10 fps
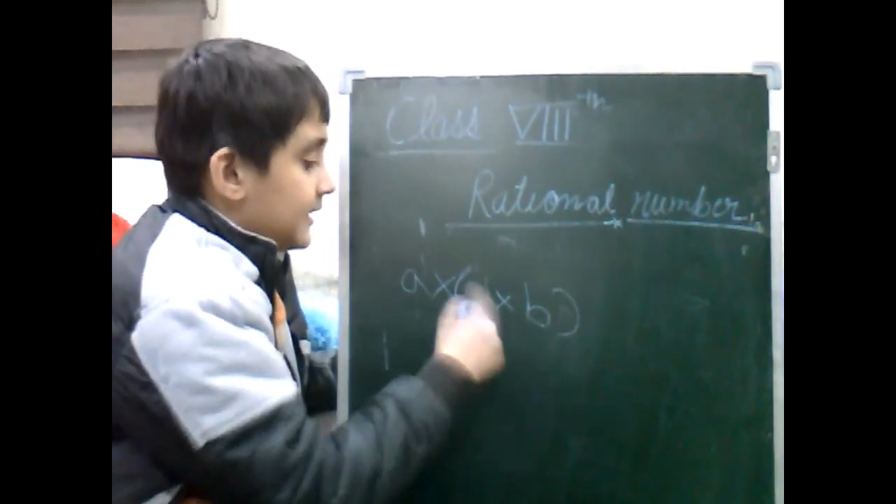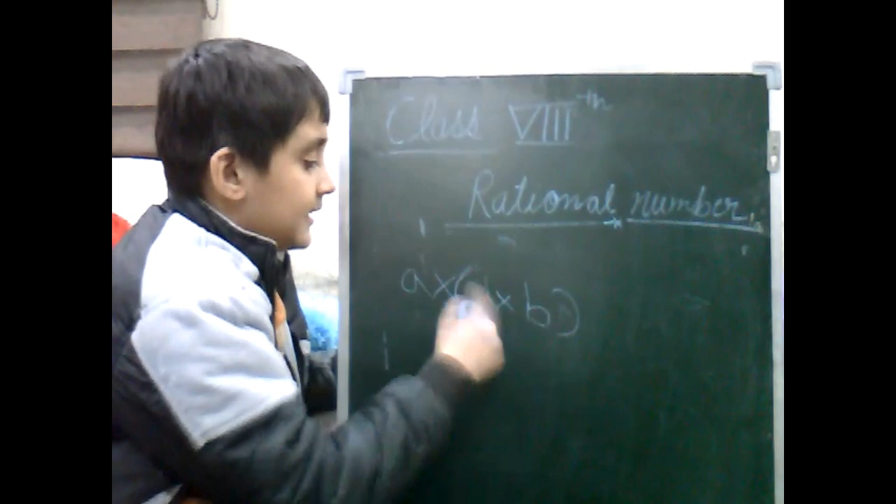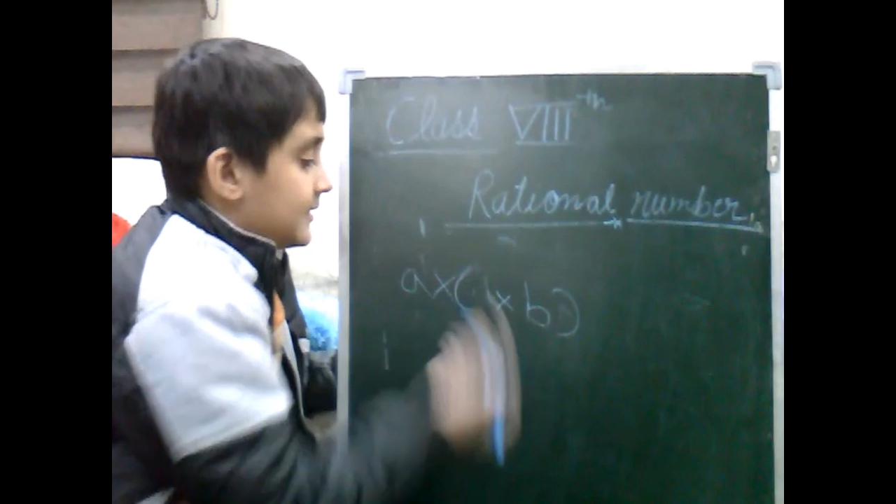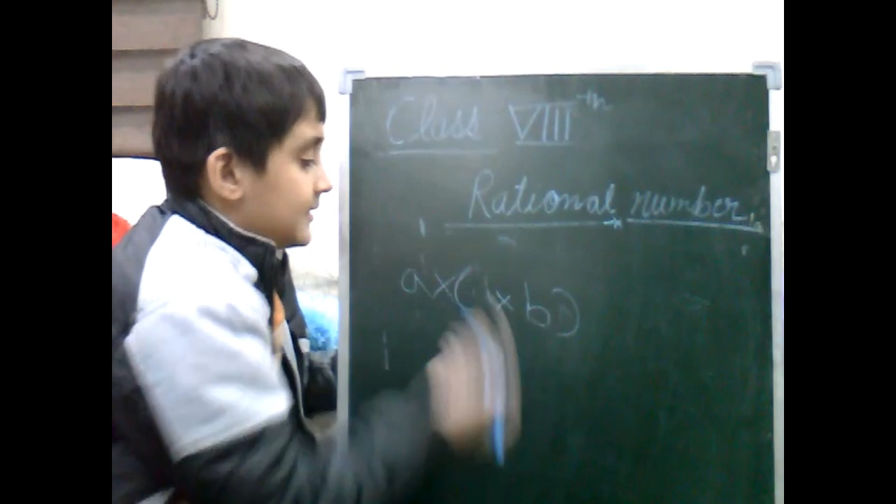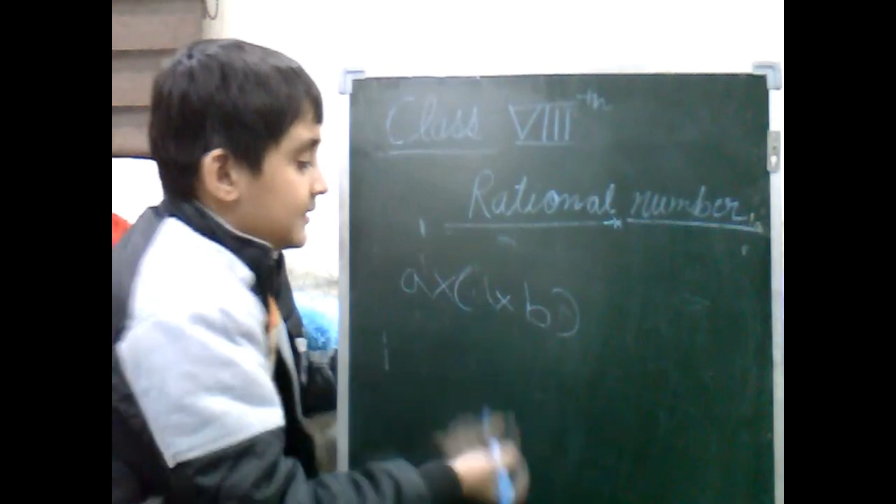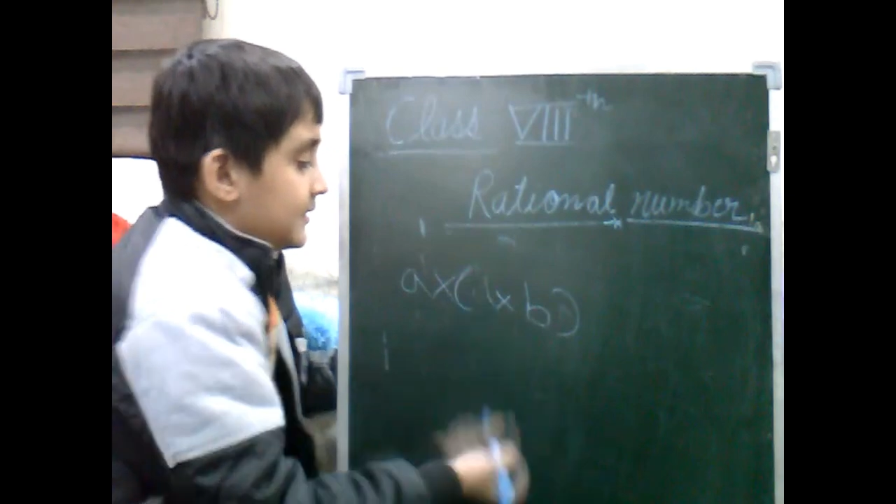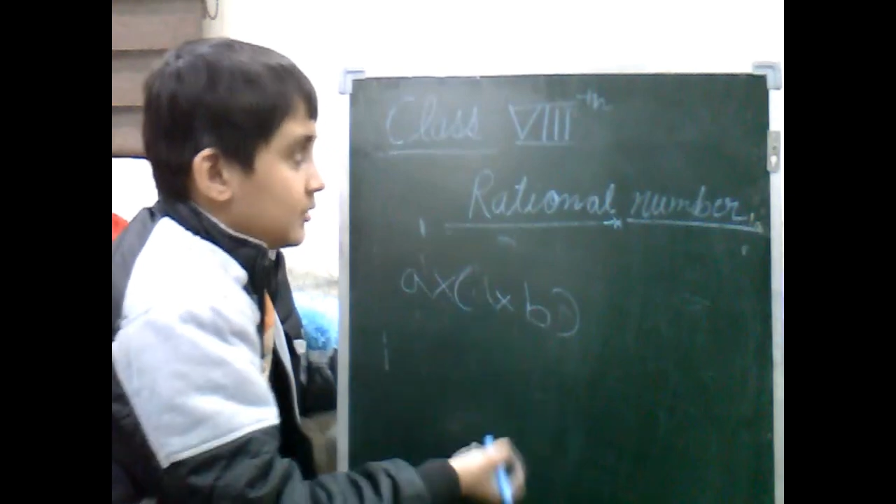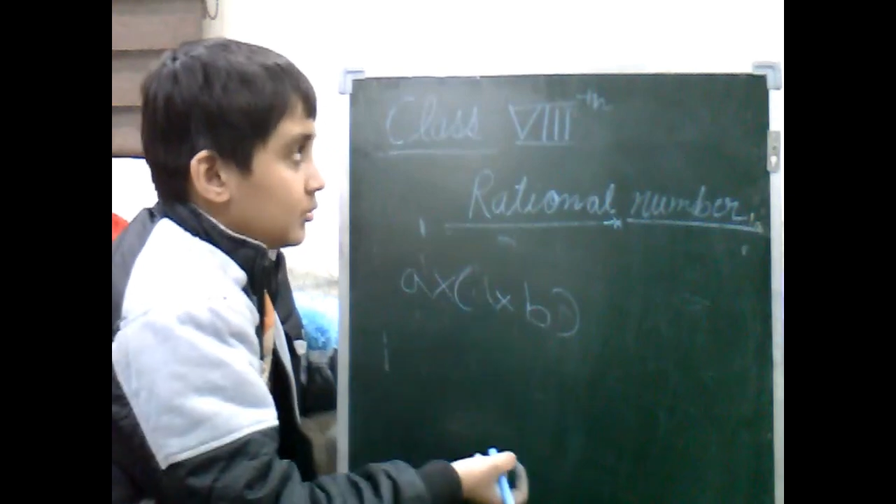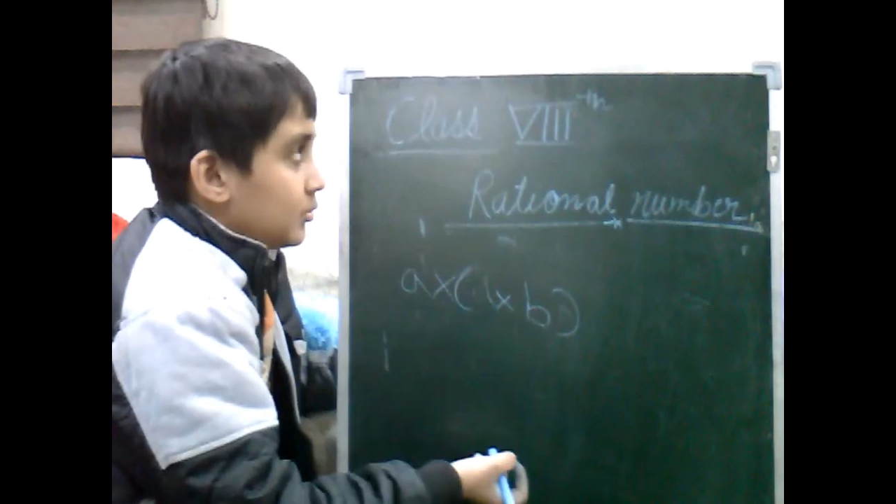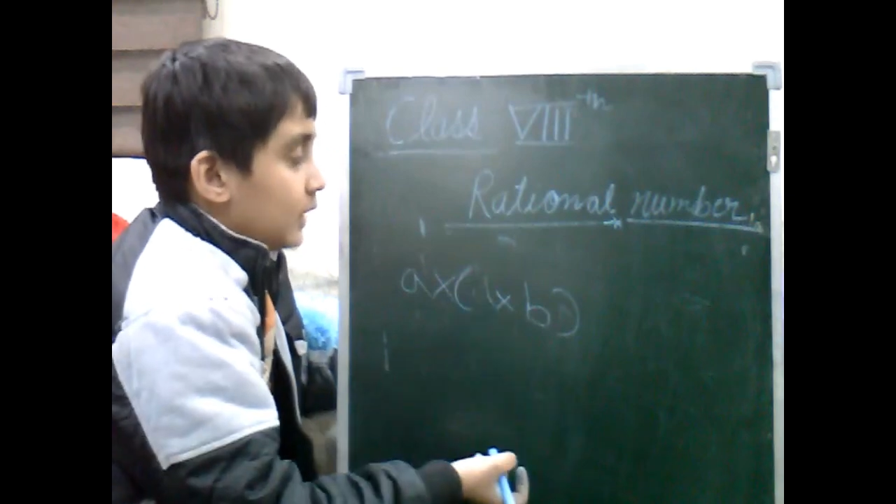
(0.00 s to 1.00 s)
do
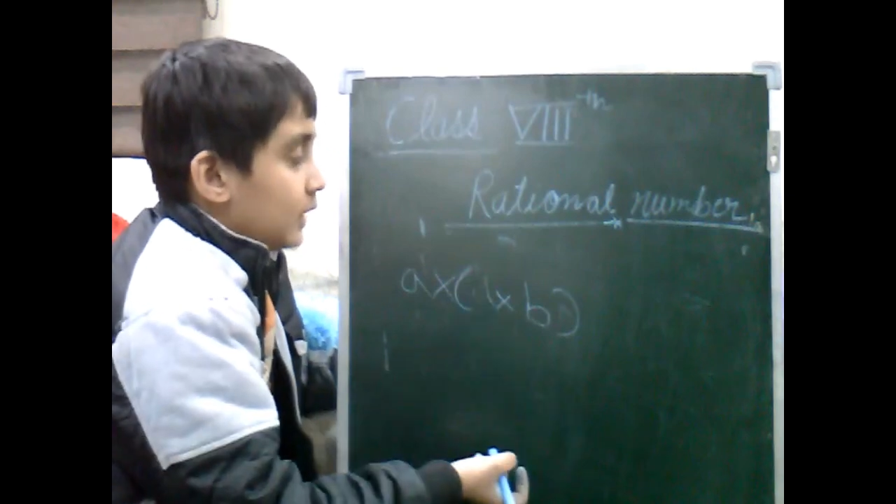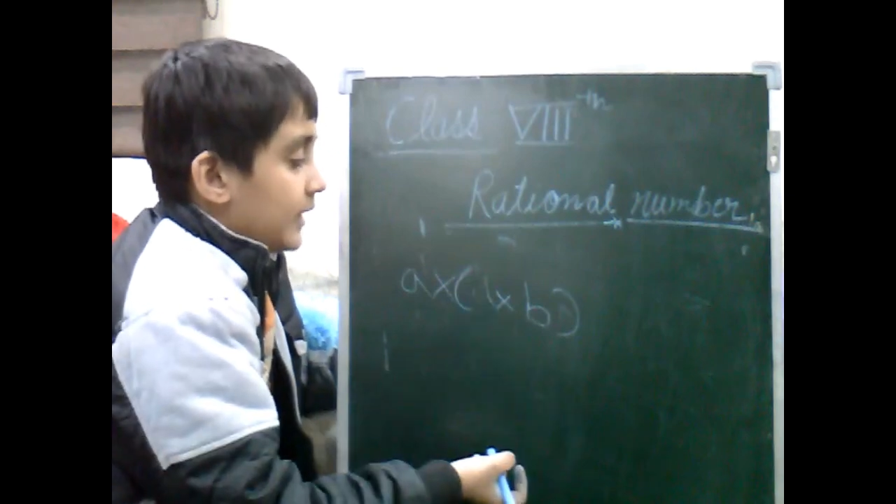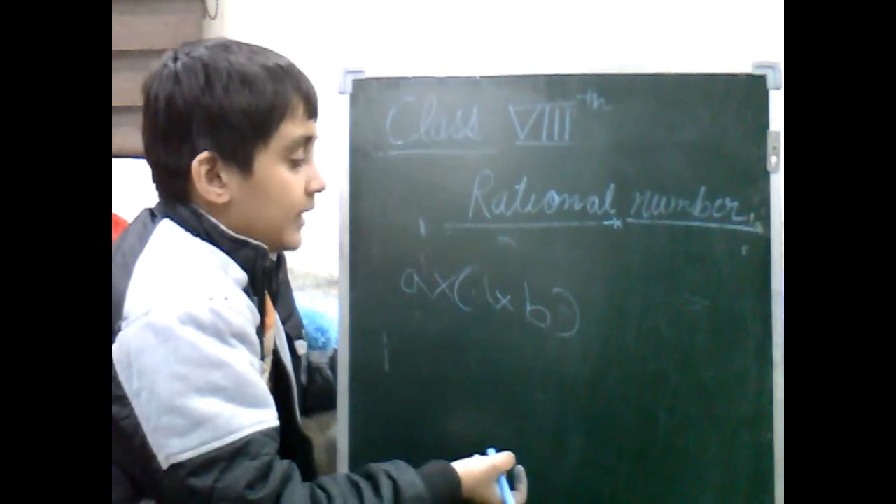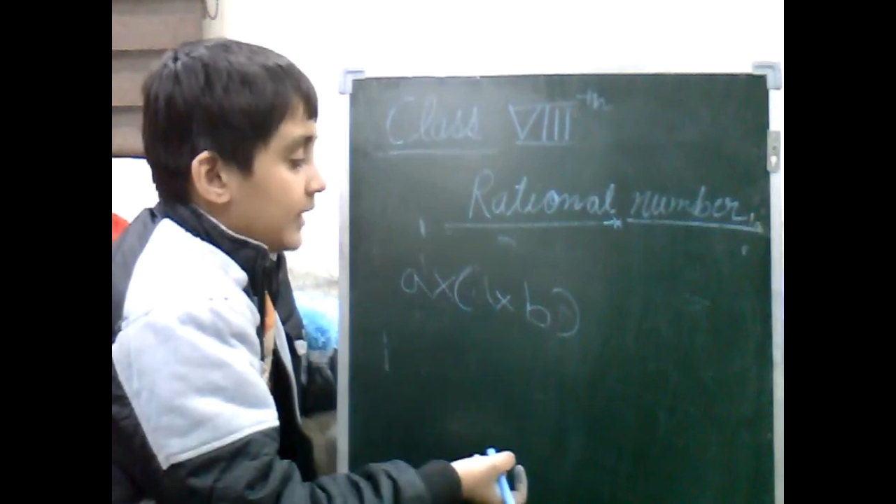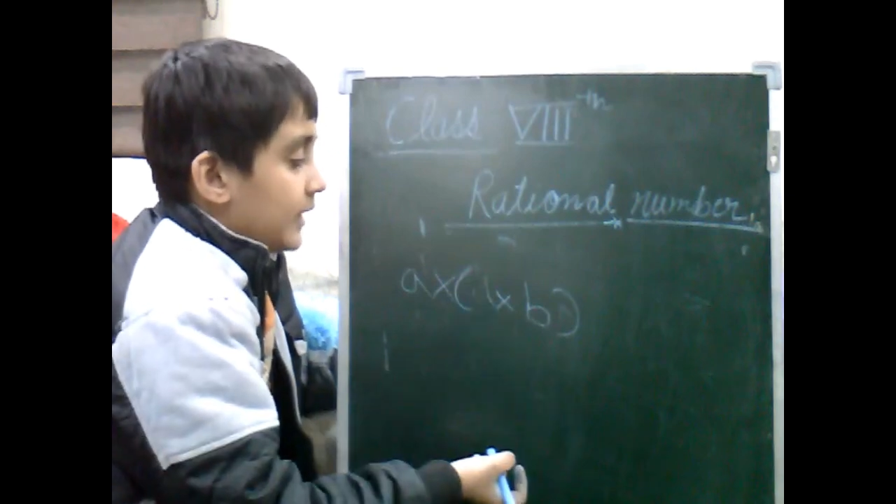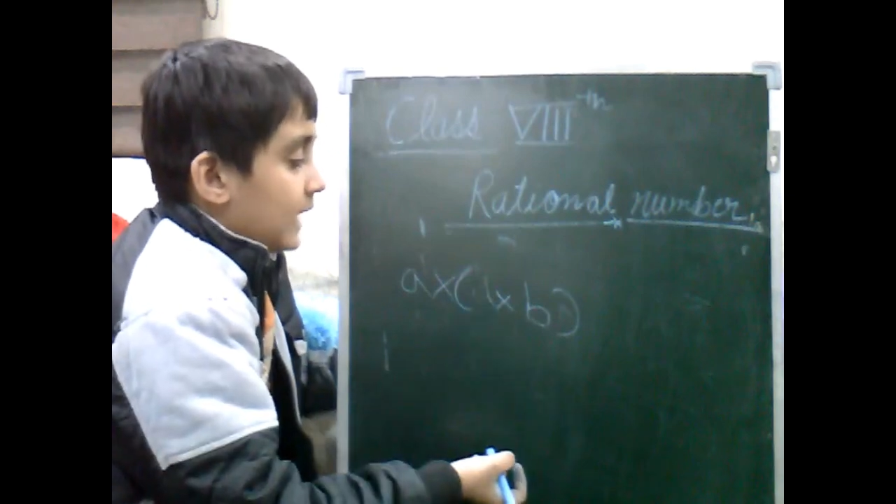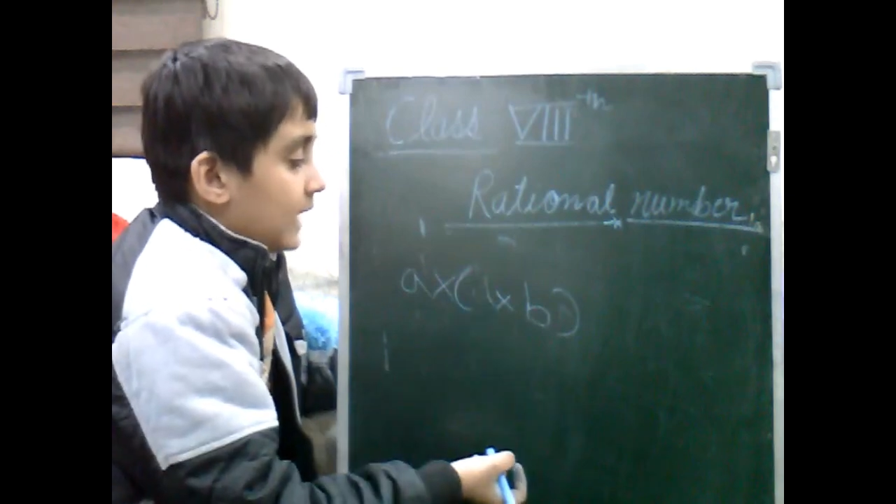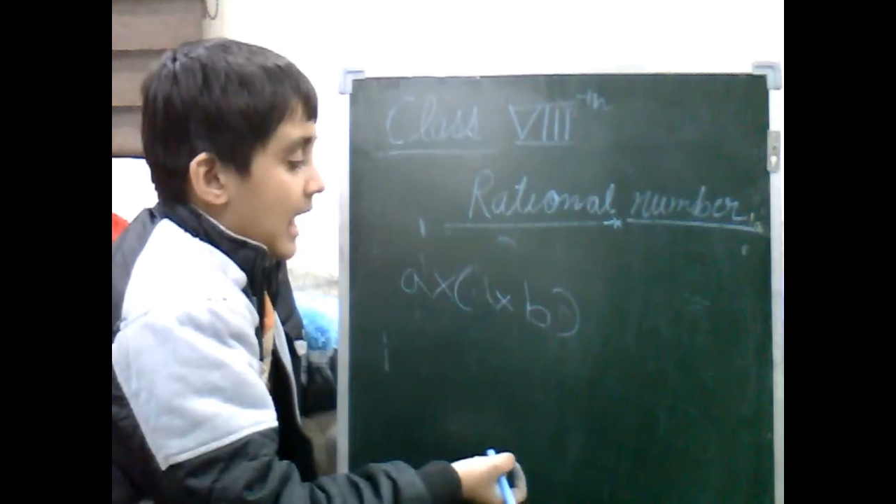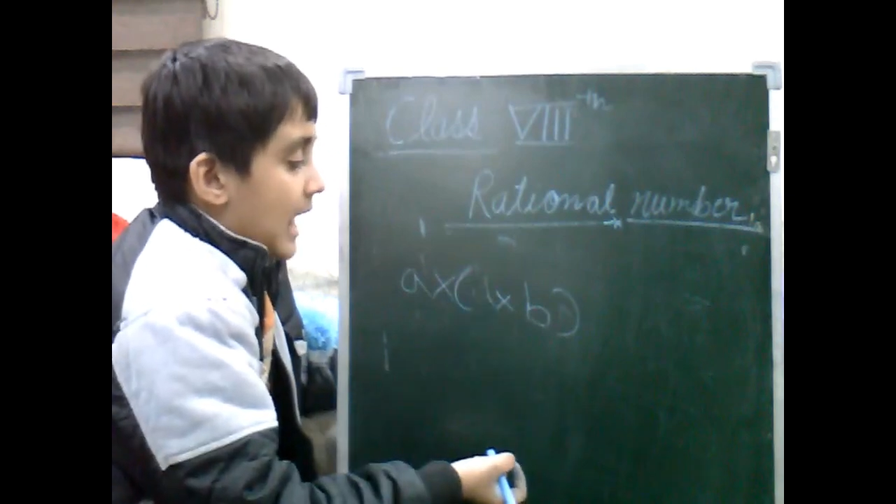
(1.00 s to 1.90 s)
it as